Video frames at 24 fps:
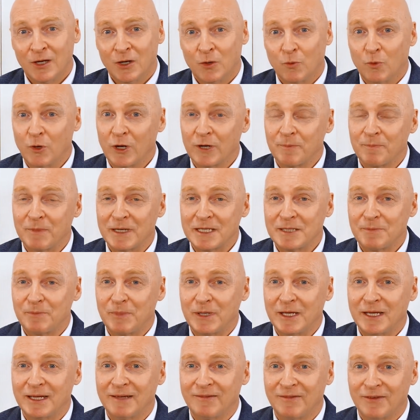Work must
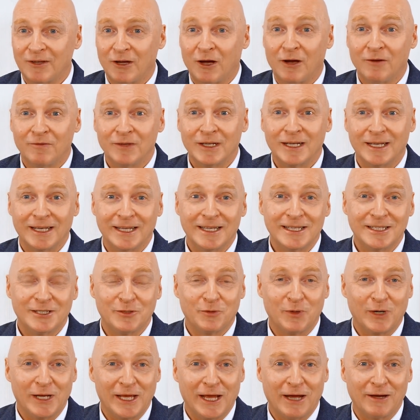be of at least
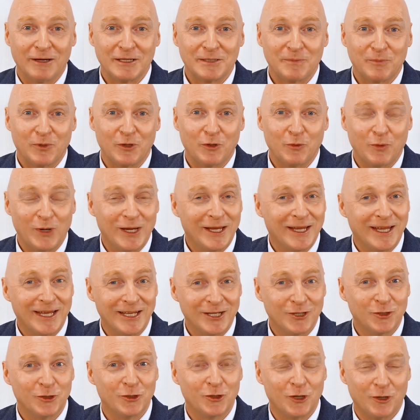20 hours per week
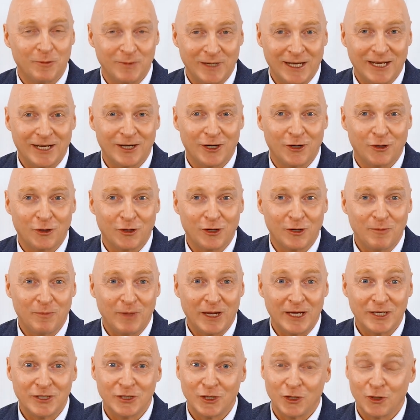in your nominated
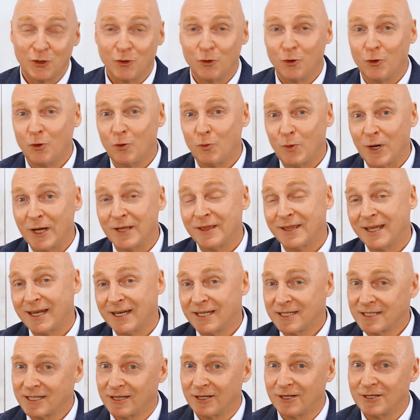occupation or one that
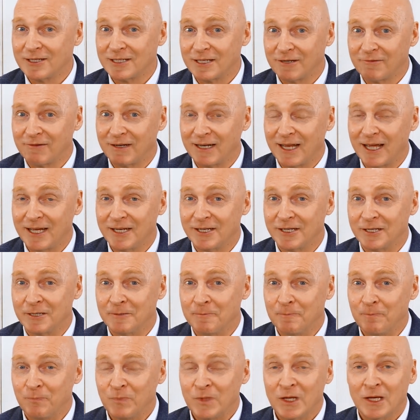is closely related.
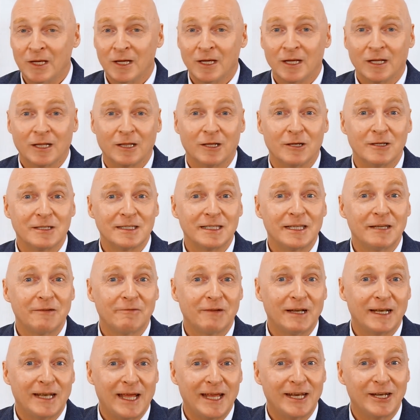Closely
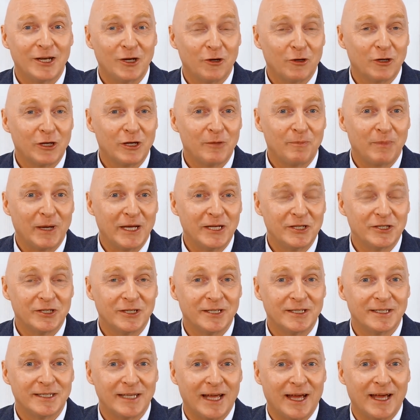related
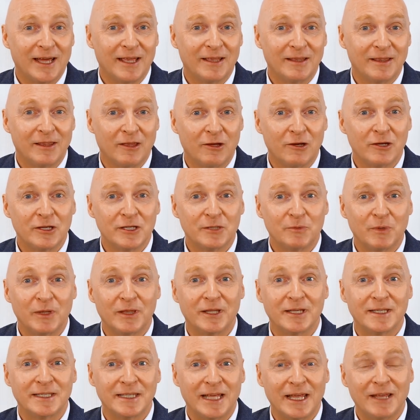occupations are those with
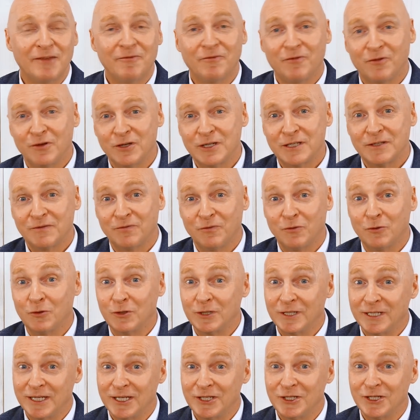the same first
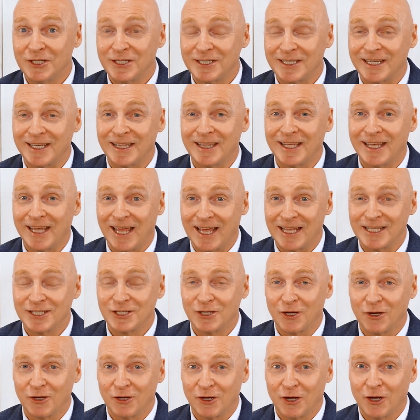4 digits in the
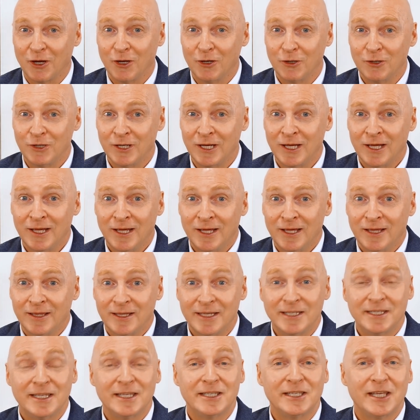ANSCO code.
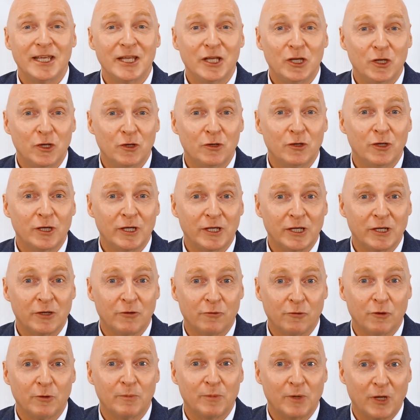This is a unit
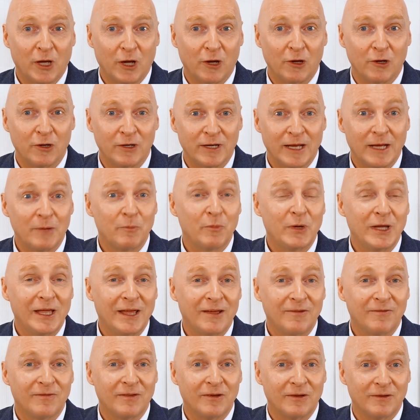group code, and we
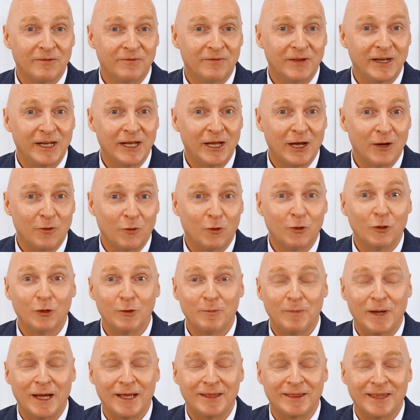have a video all
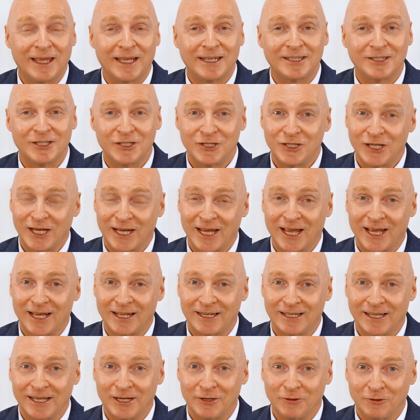about that to check
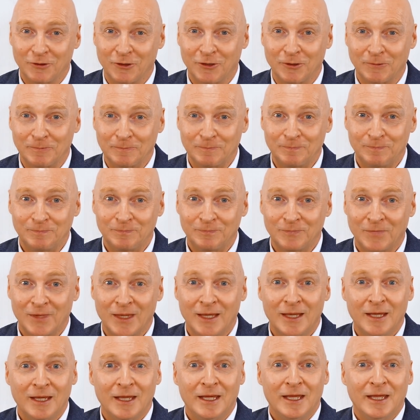out later on.
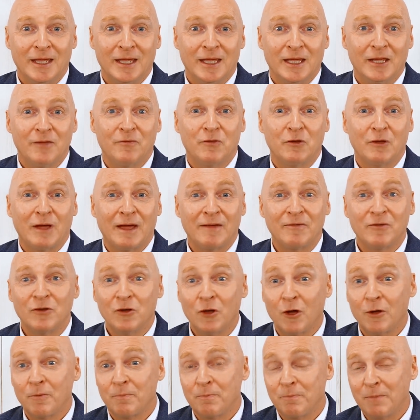If you have
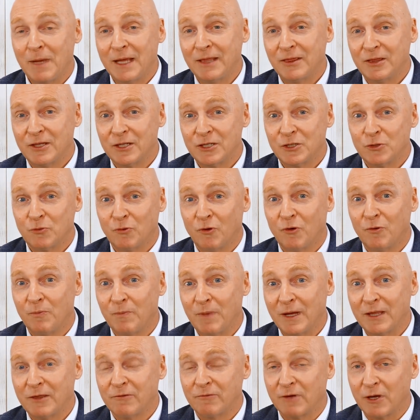not met the
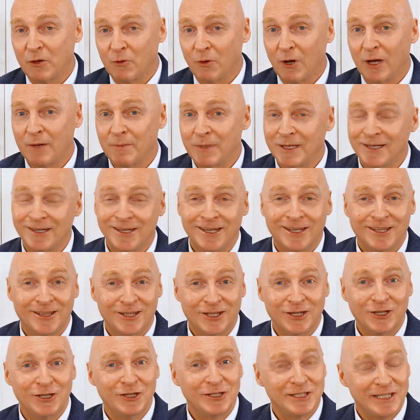12-month requirement,
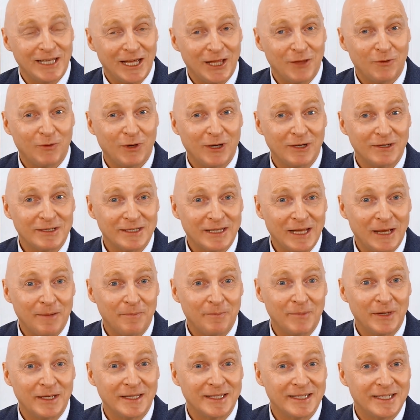the New South Wales
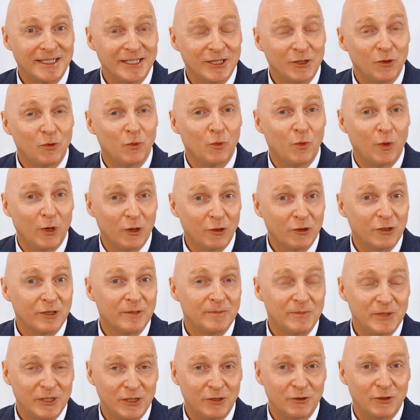Government still
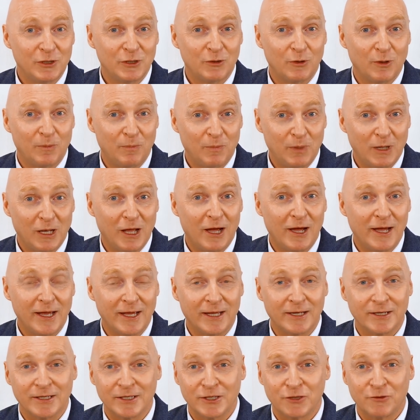welcomes you to apply
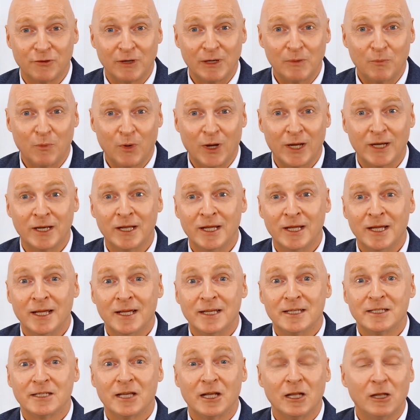under Stream 1
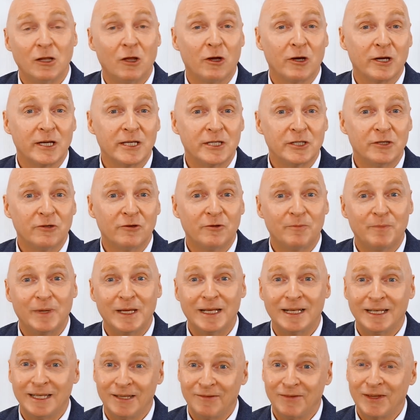so long as you have
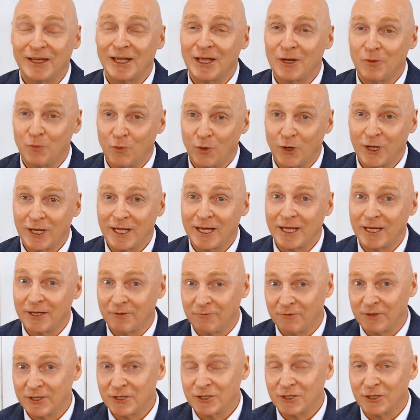been living and working in
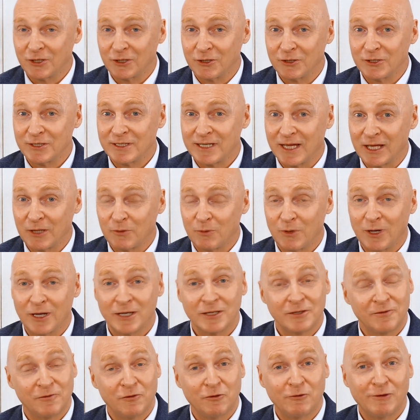regional New South
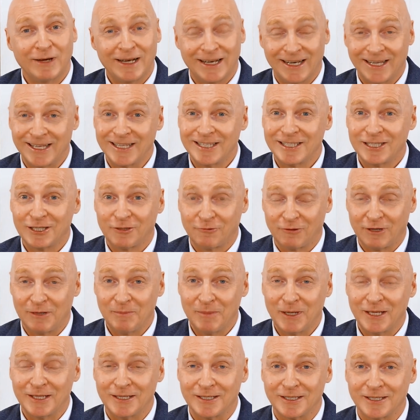Wales for at least 3
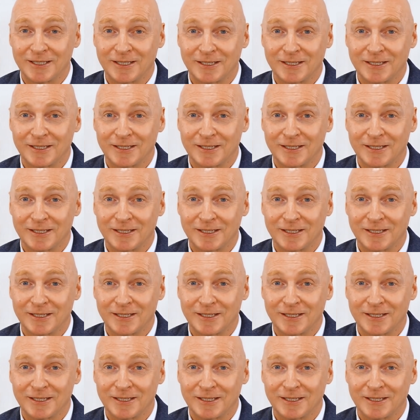months.